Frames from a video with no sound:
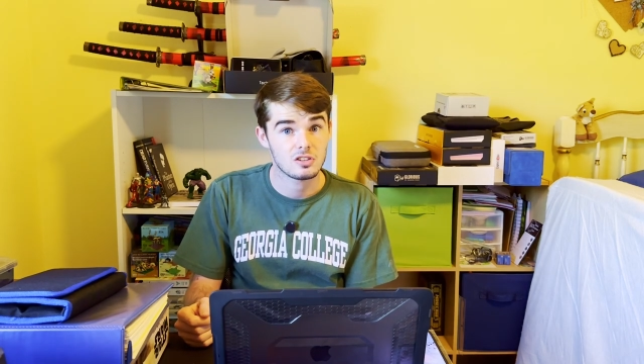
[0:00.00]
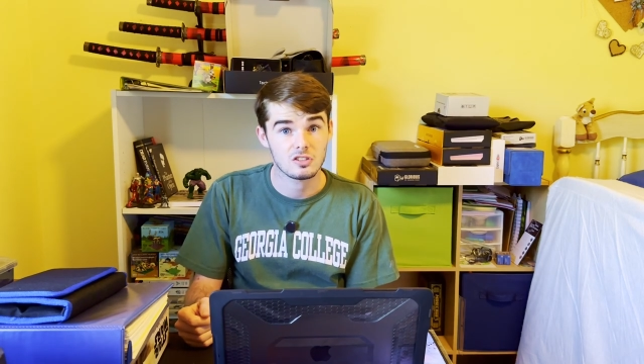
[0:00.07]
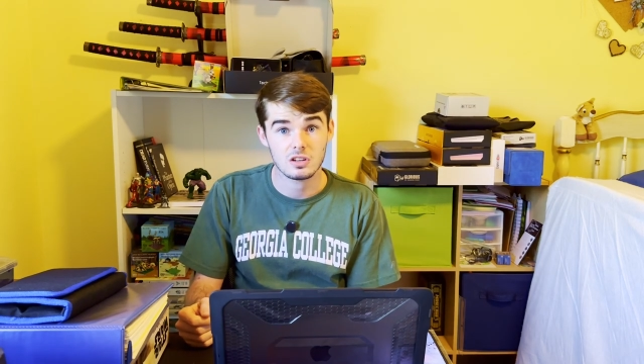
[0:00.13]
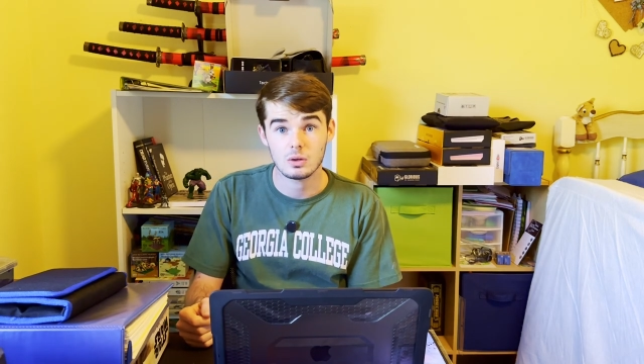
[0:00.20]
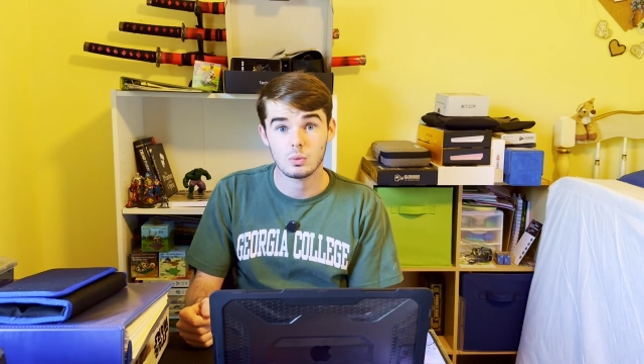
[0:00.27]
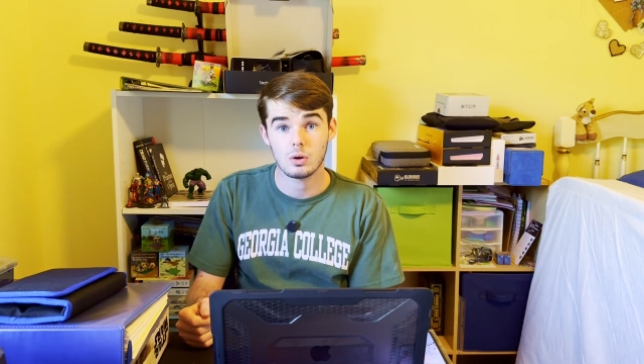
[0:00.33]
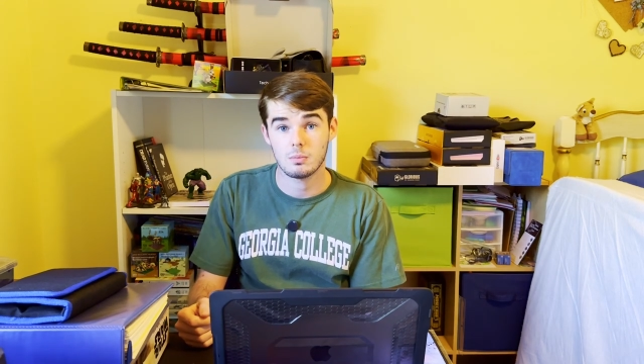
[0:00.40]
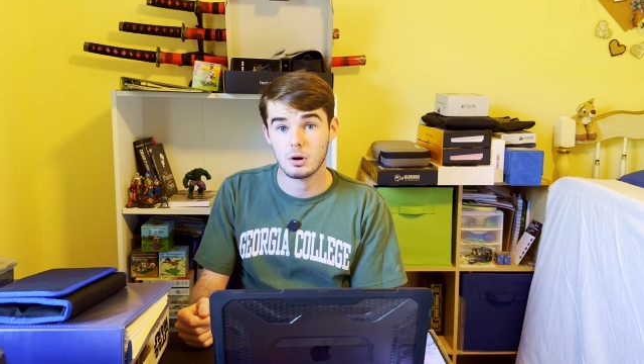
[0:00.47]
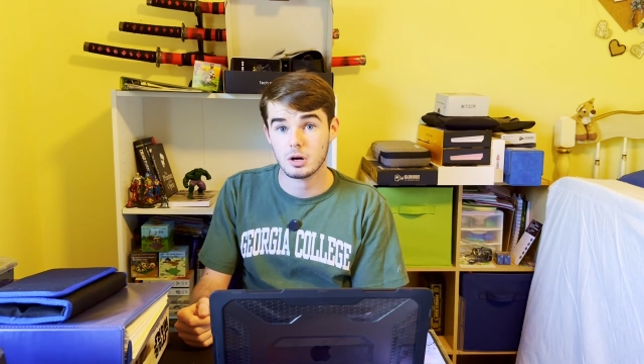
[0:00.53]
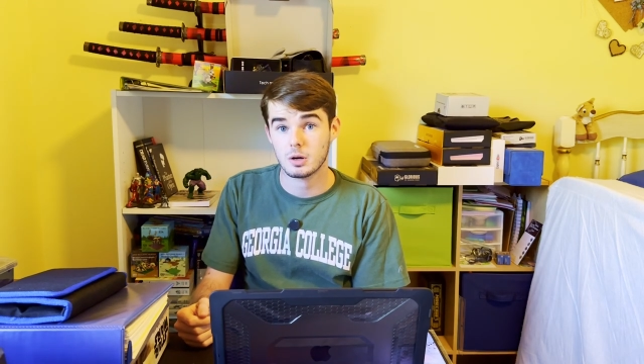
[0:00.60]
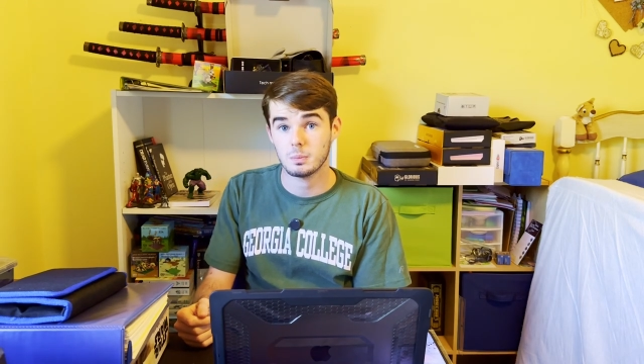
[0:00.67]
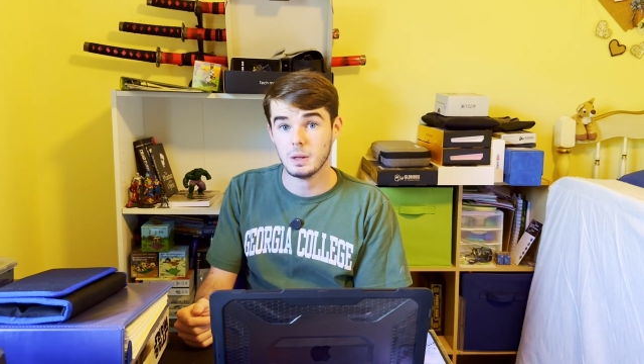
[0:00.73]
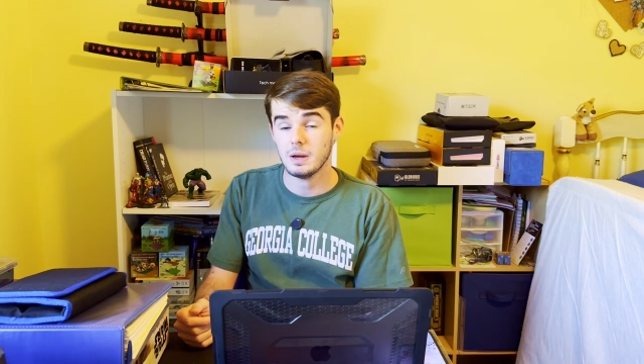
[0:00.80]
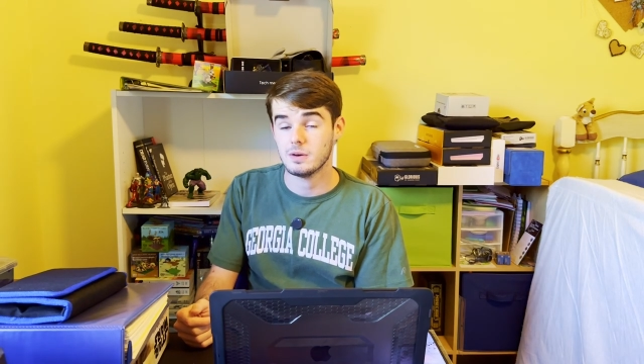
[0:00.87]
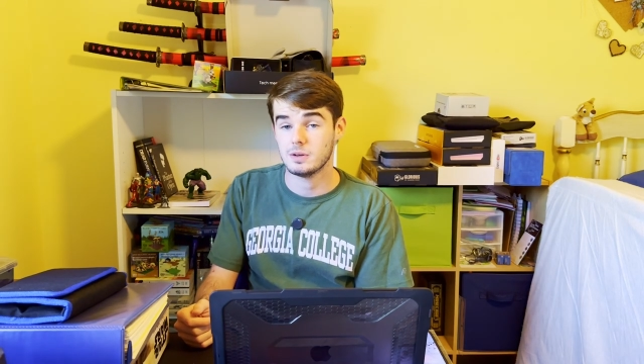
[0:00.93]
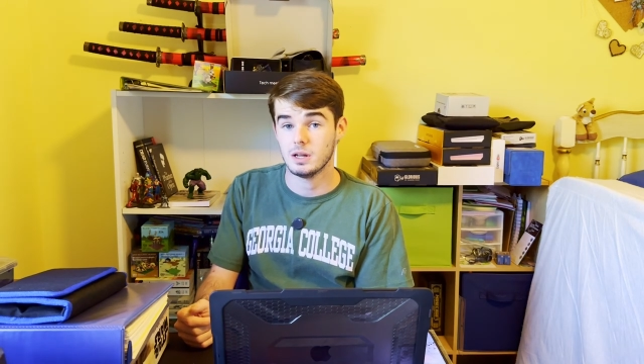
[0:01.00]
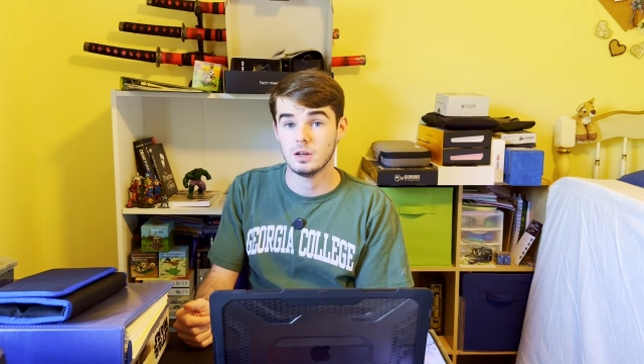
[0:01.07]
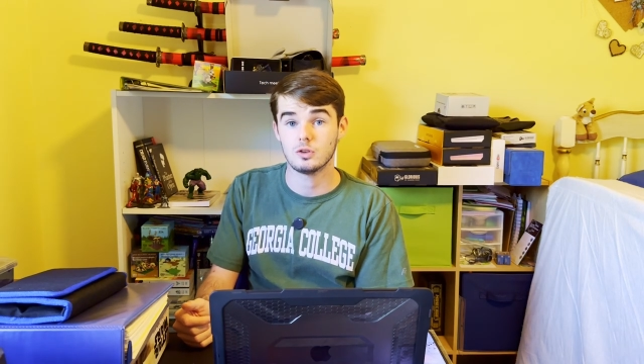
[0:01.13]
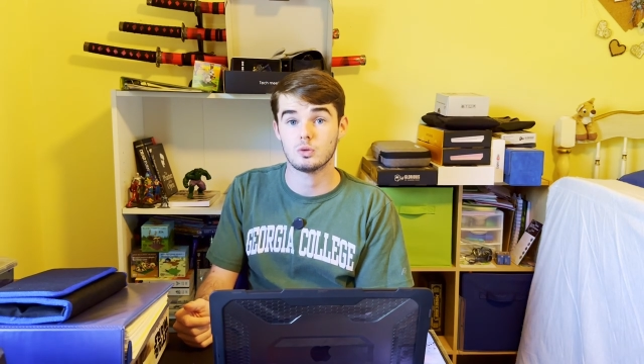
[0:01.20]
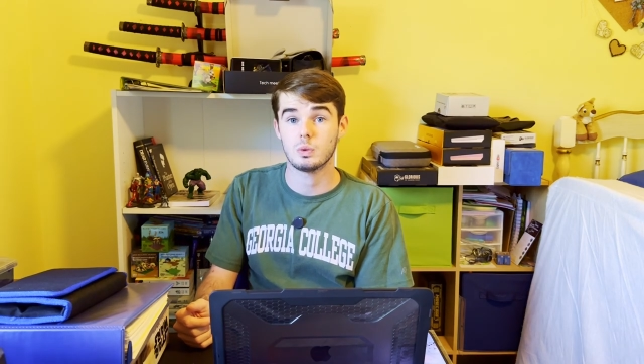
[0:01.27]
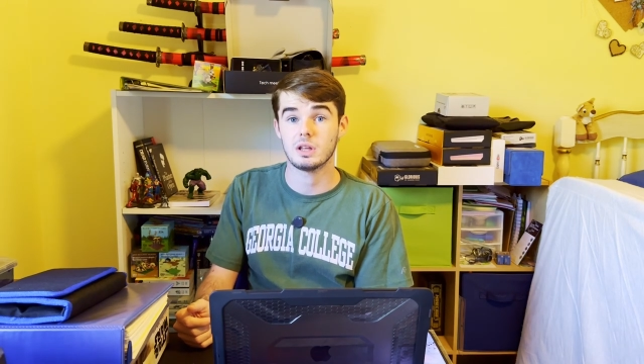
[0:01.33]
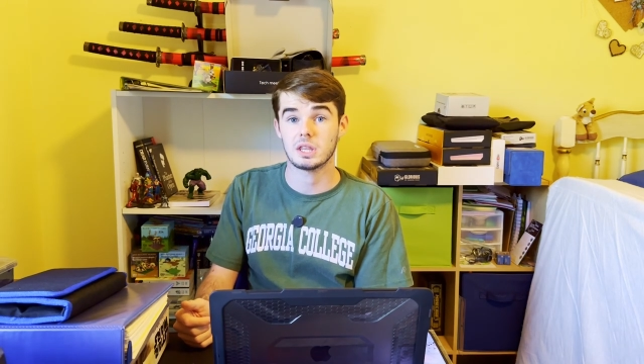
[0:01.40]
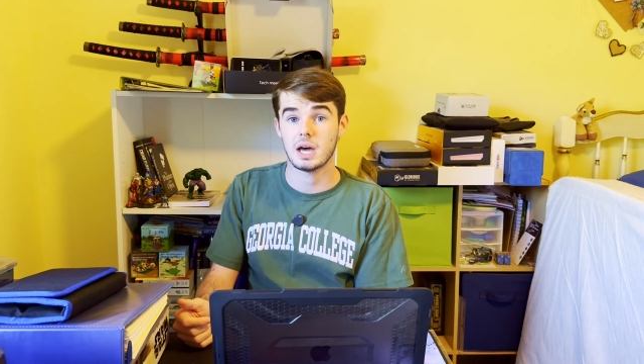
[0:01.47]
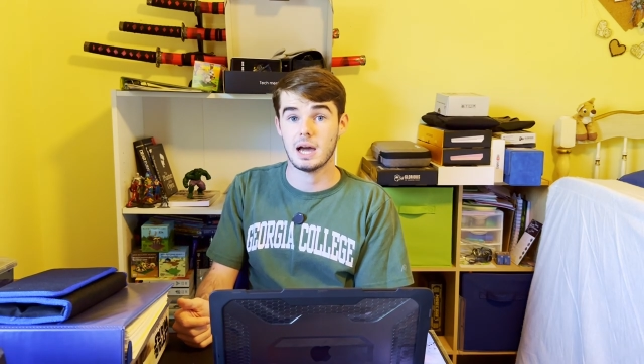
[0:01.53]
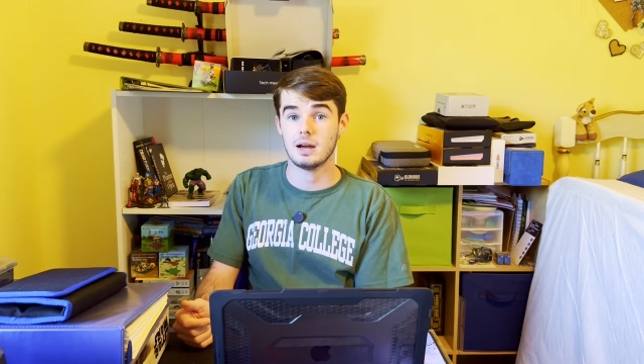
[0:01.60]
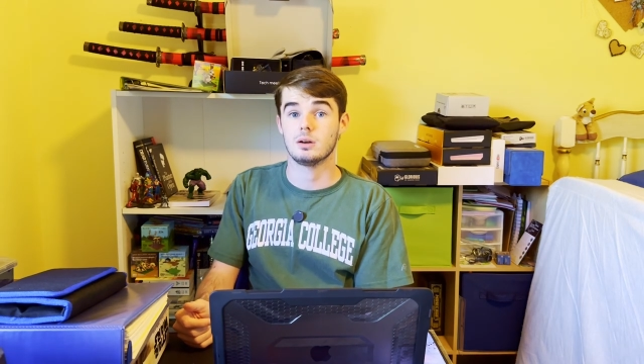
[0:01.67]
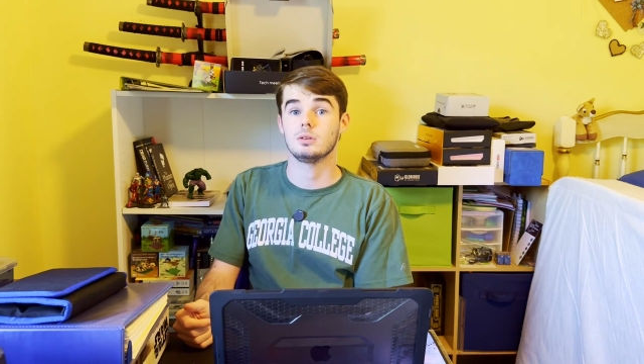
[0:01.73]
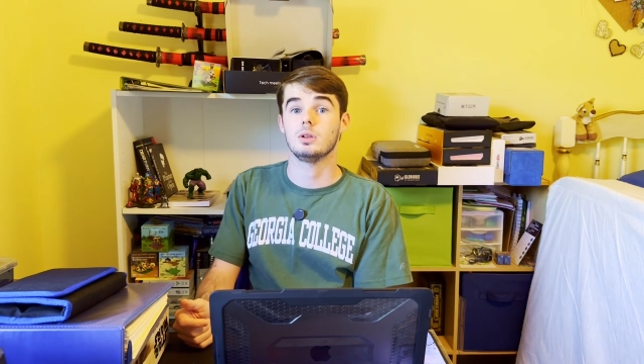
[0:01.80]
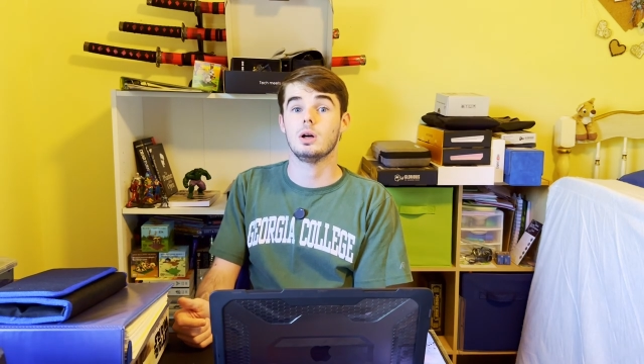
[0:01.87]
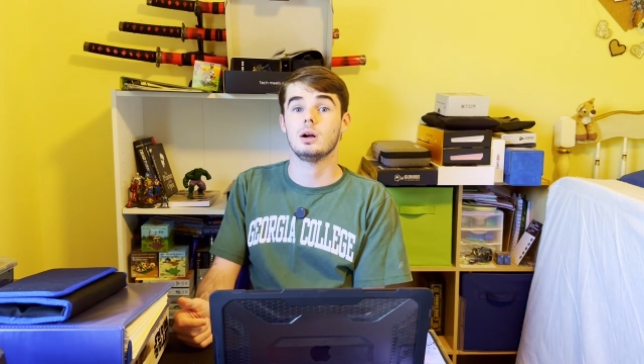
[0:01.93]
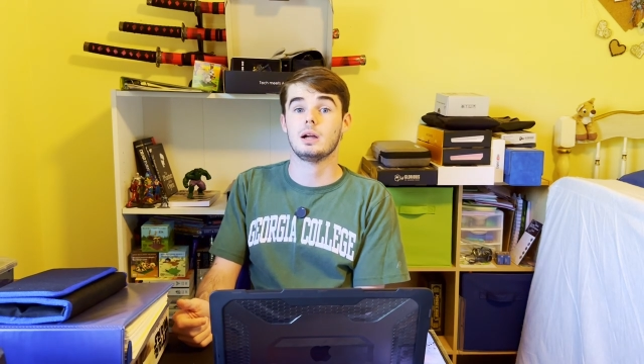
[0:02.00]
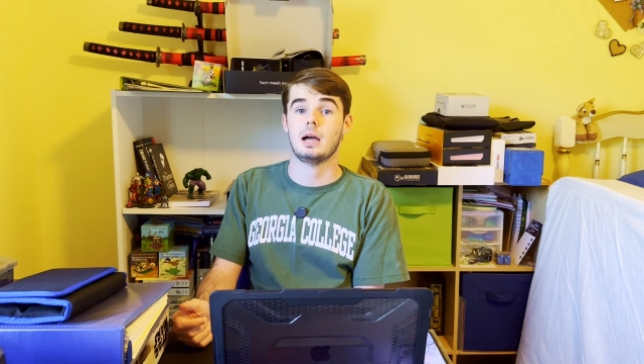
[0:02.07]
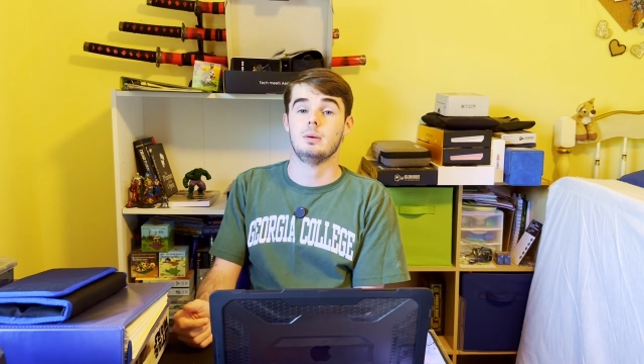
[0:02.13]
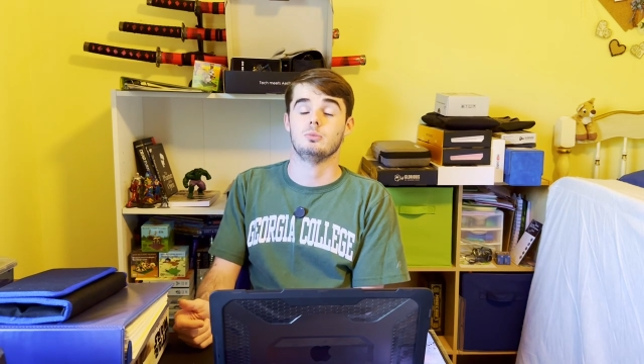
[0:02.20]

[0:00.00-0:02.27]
see what Markiplier does with Iron Lung.